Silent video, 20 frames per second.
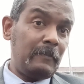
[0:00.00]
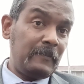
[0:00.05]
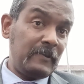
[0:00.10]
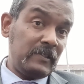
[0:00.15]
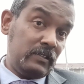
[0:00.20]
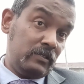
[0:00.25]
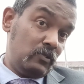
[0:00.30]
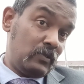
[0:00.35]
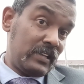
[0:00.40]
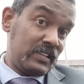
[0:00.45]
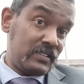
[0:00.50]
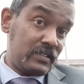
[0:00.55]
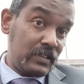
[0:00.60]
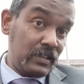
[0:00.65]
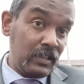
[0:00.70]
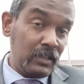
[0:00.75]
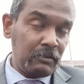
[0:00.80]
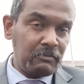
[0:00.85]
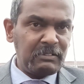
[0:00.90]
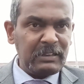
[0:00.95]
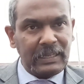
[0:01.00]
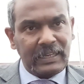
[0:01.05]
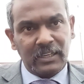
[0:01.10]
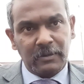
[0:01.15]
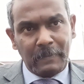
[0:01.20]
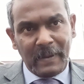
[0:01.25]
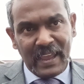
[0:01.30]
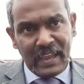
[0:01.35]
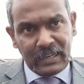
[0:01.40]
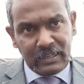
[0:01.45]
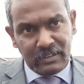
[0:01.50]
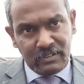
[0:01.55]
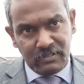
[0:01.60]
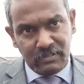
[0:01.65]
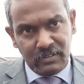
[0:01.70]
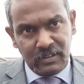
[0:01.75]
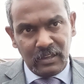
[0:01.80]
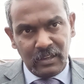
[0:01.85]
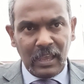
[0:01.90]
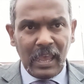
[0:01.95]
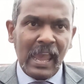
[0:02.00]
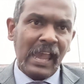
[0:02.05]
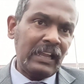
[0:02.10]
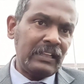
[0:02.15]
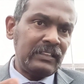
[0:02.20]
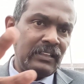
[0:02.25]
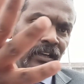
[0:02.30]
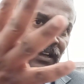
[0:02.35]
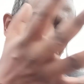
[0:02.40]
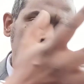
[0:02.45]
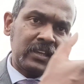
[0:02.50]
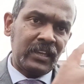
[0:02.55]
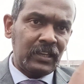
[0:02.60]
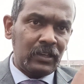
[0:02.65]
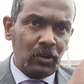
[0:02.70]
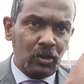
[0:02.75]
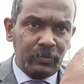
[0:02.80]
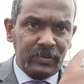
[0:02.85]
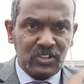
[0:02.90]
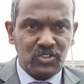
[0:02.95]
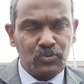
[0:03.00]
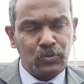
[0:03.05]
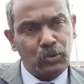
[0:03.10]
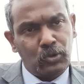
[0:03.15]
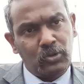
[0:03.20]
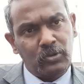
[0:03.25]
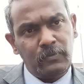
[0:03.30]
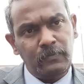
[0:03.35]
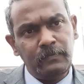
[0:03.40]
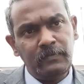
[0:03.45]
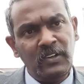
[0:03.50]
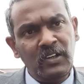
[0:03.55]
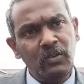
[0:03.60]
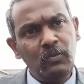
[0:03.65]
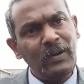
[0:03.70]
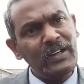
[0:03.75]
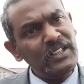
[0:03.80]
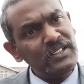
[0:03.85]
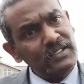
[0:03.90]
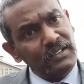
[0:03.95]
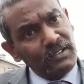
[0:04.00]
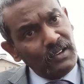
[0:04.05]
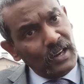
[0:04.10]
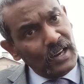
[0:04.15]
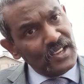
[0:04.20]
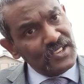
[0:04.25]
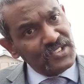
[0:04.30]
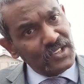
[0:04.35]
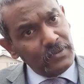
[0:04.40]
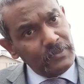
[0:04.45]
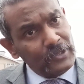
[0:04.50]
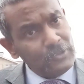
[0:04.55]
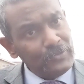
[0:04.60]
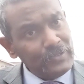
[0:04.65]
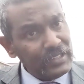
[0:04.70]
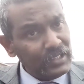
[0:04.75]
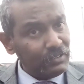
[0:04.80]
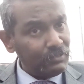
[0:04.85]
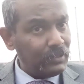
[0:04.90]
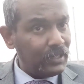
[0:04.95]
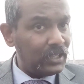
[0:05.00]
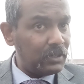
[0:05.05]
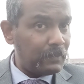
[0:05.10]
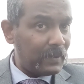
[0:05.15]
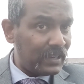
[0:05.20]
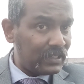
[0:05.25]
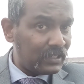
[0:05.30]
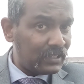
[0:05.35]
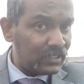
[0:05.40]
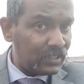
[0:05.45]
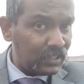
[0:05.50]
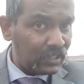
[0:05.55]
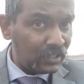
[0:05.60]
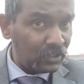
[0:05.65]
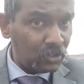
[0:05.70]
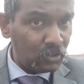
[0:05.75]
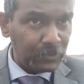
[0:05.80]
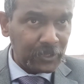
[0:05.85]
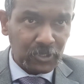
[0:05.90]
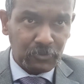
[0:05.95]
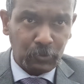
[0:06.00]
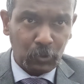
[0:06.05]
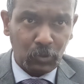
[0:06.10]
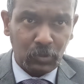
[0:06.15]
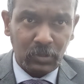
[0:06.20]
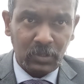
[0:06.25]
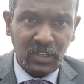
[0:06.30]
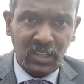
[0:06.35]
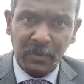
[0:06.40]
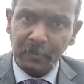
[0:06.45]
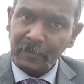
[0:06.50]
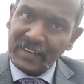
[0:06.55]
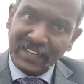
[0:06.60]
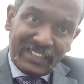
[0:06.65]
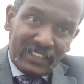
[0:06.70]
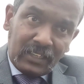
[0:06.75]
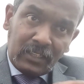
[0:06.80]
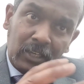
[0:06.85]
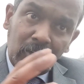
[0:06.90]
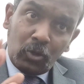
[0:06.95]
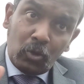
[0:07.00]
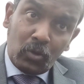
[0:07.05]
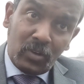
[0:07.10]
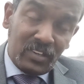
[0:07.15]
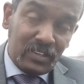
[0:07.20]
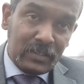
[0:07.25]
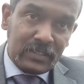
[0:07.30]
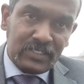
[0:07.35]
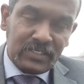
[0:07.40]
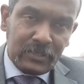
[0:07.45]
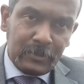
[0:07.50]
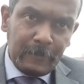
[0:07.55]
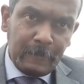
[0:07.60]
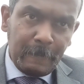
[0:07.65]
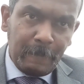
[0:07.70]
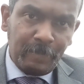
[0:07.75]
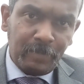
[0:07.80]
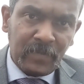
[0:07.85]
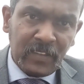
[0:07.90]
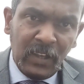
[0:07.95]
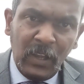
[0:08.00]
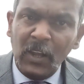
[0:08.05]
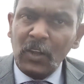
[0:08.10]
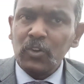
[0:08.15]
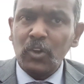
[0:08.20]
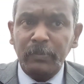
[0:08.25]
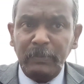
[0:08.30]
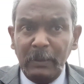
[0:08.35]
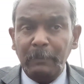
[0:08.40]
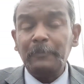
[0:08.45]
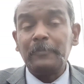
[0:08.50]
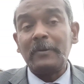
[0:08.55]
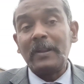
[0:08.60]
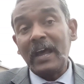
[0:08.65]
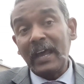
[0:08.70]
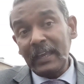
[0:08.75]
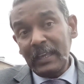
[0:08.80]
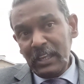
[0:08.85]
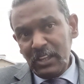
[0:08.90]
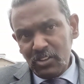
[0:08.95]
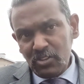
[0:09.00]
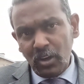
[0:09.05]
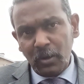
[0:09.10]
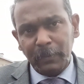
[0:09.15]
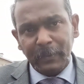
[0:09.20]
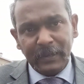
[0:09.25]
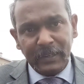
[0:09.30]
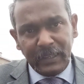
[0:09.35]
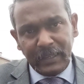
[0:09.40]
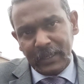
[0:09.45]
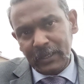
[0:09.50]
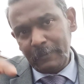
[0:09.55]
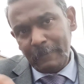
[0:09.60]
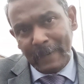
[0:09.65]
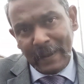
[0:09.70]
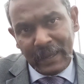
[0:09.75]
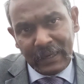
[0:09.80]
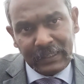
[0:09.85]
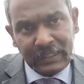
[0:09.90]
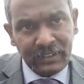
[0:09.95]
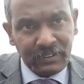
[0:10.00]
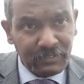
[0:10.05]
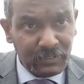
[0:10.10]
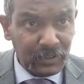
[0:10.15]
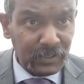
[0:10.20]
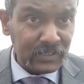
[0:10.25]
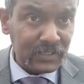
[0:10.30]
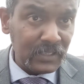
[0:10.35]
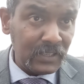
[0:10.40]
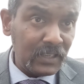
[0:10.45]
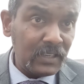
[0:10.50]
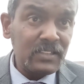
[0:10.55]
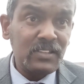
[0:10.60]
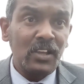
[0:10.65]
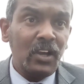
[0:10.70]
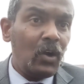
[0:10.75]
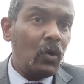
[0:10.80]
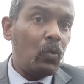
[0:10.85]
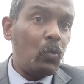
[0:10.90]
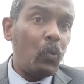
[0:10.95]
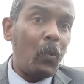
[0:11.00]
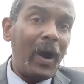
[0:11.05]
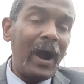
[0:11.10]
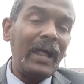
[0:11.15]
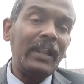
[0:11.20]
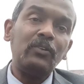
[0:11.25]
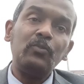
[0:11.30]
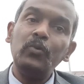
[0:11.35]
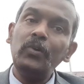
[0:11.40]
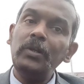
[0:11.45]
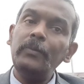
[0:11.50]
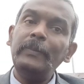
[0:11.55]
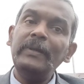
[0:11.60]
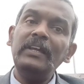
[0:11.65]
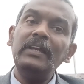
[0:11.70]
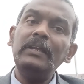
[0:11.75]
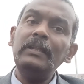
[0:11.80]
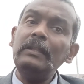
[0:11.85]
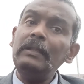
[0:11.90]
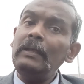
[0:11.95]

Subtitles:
you can say cricket bat and the economics book. What is the relation between the cricket bat and the economics book? Practically no relation. So if the price of cricket bat increases, what will be